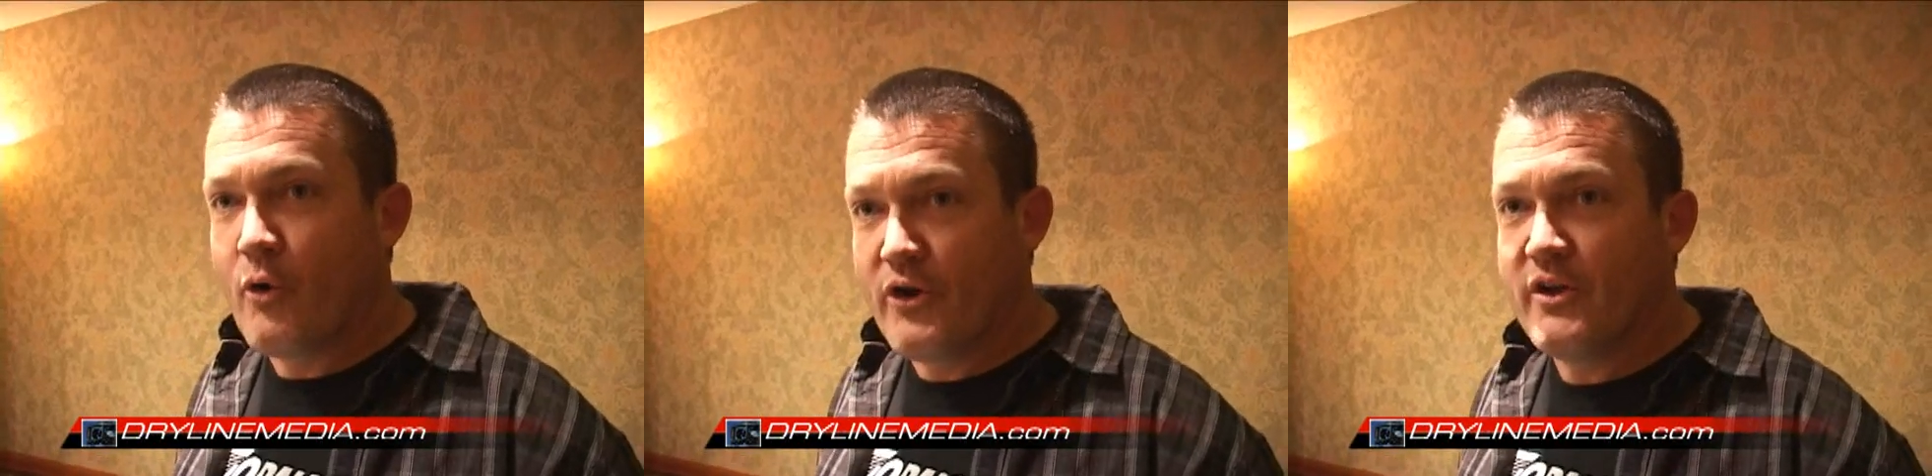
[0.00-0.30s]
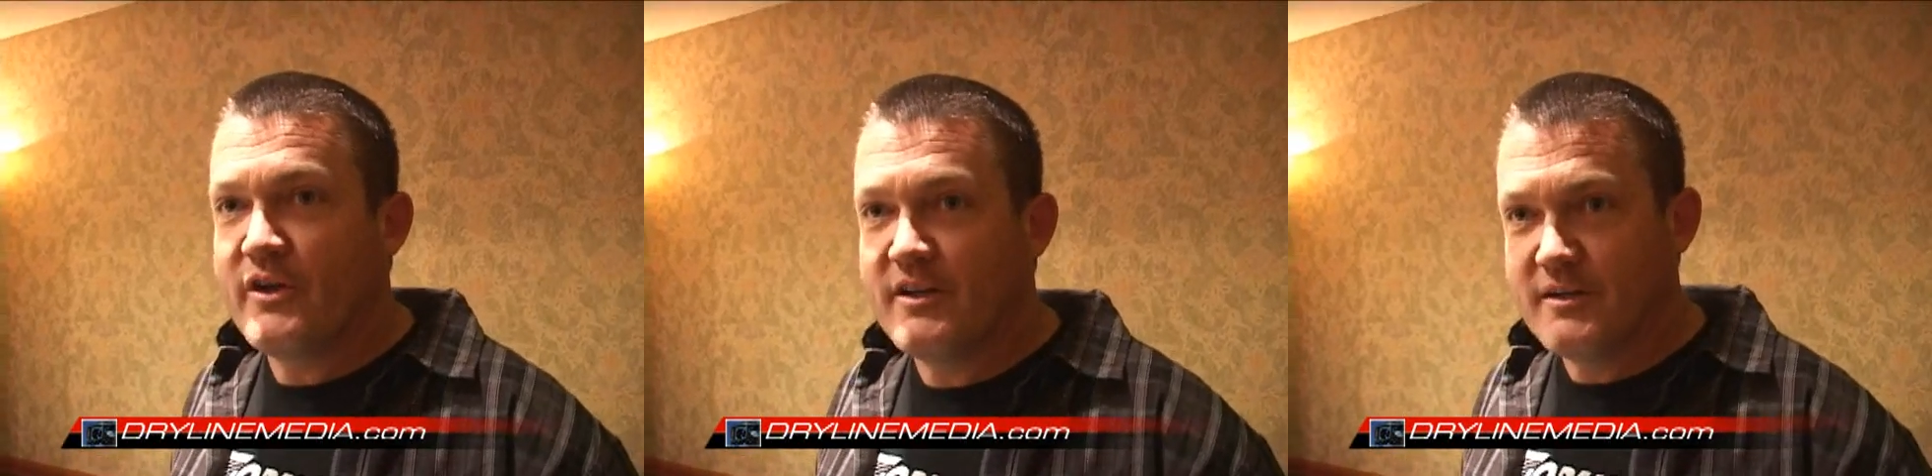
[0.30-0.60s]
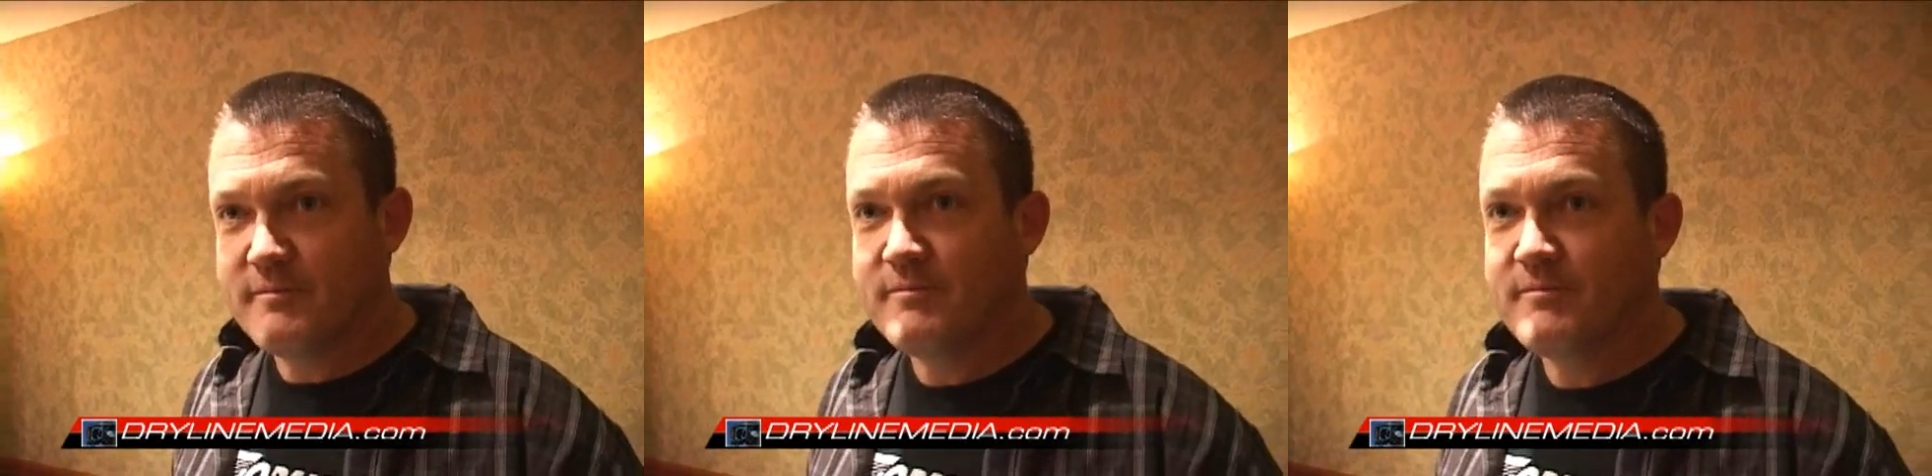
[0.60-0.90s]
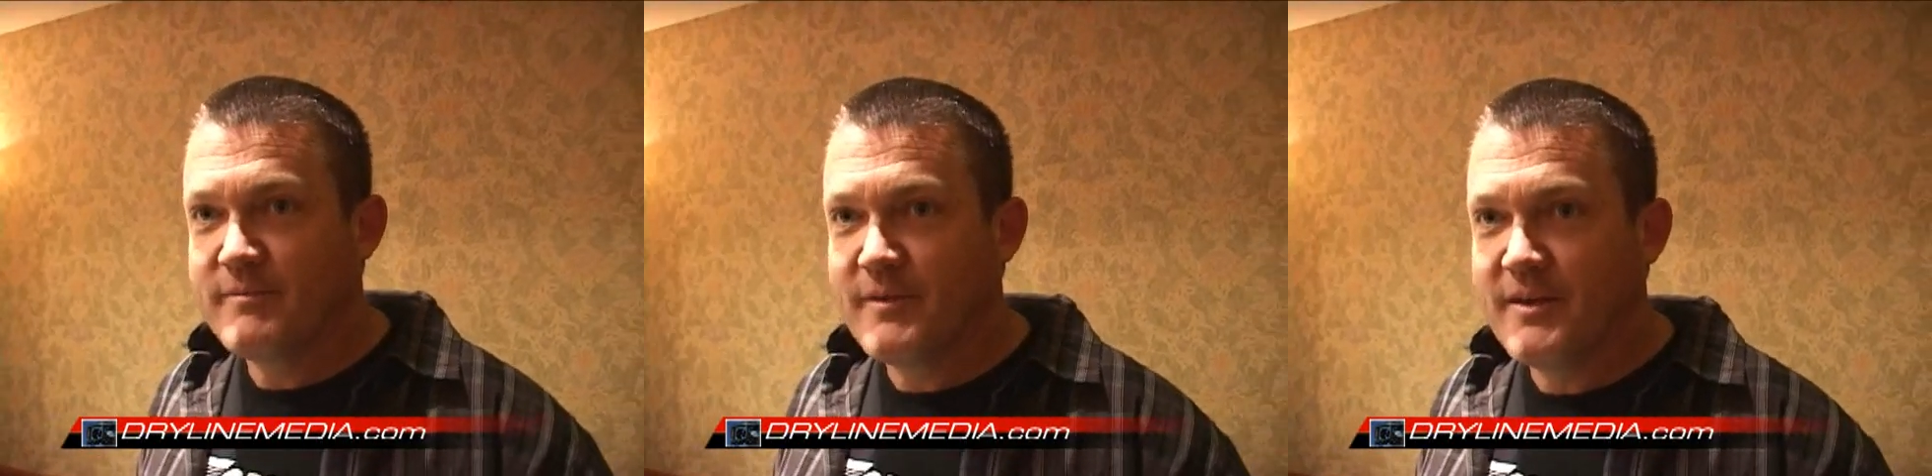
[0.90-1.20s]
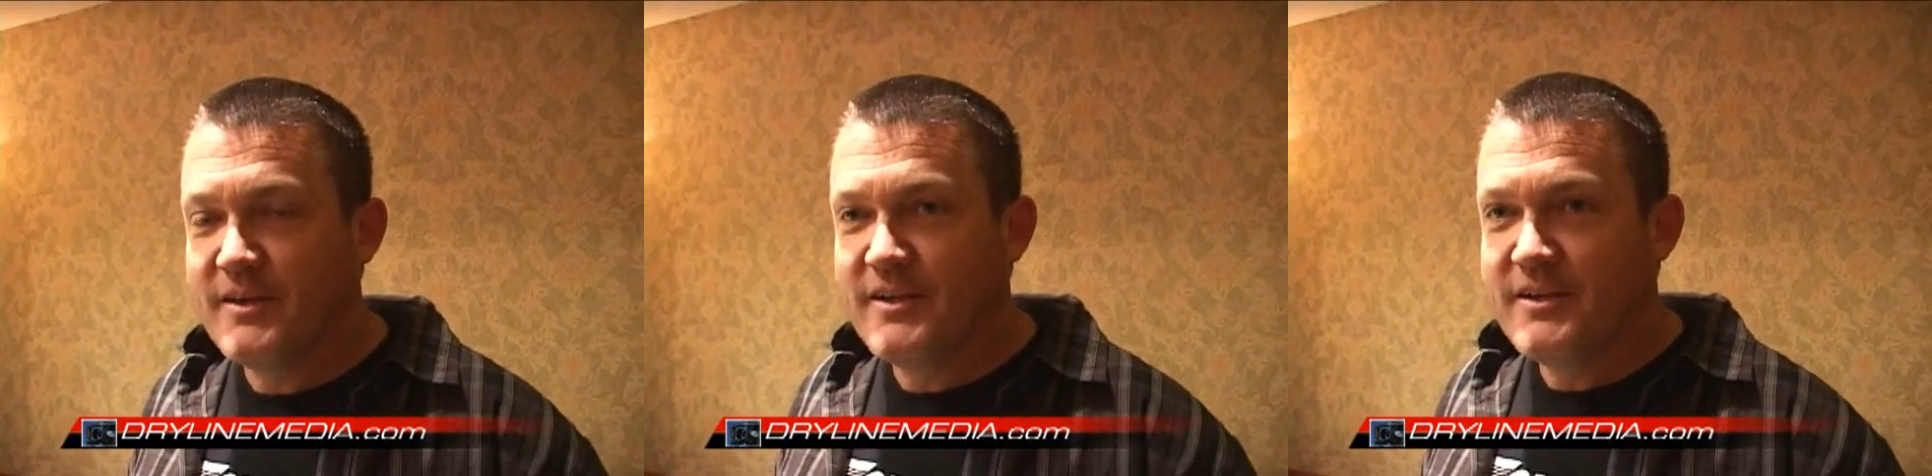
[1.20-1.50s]
It got sucked up in the
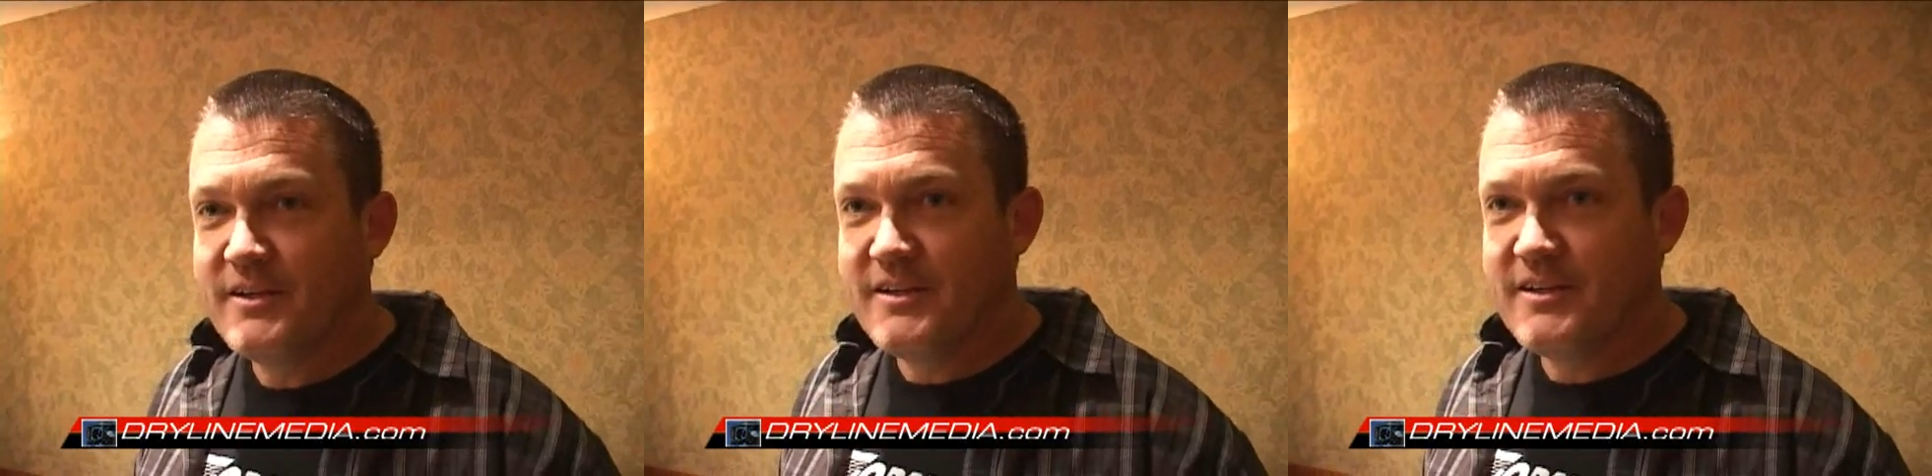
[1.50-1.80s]
storm or something.